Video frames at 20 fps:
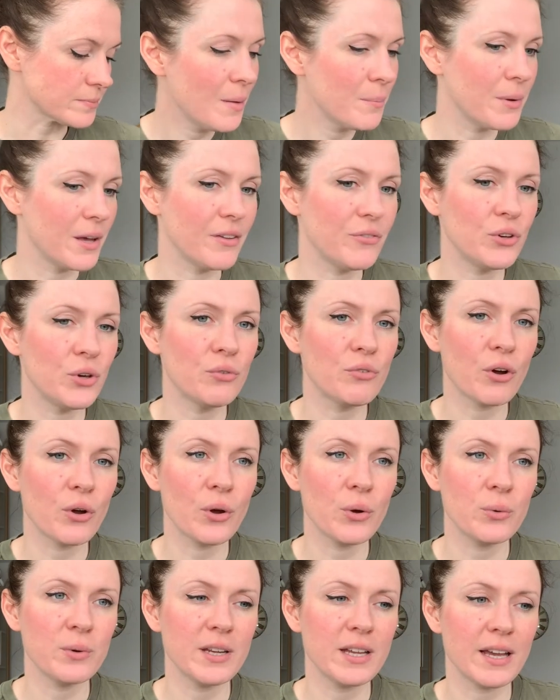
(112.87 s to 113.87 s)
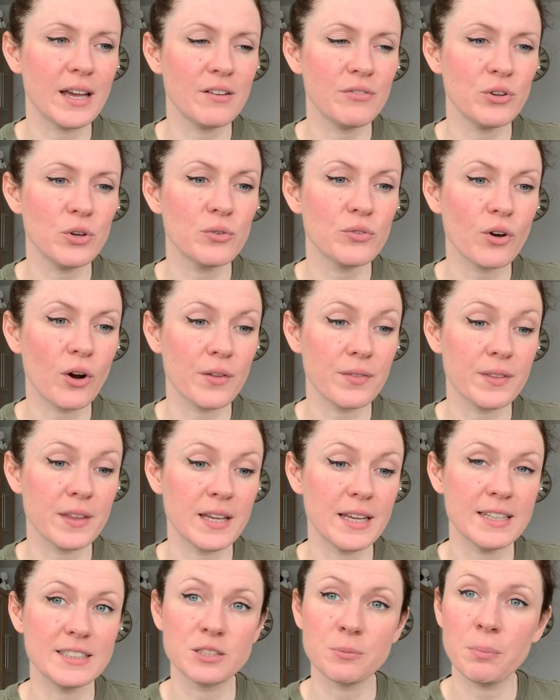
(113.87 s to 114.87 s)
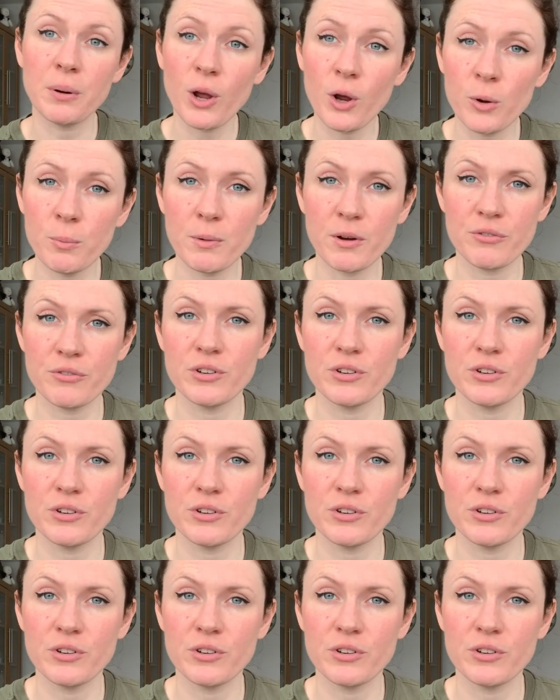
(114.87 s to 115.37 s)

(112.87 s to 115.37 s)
But if you've only, if you've got the diploma,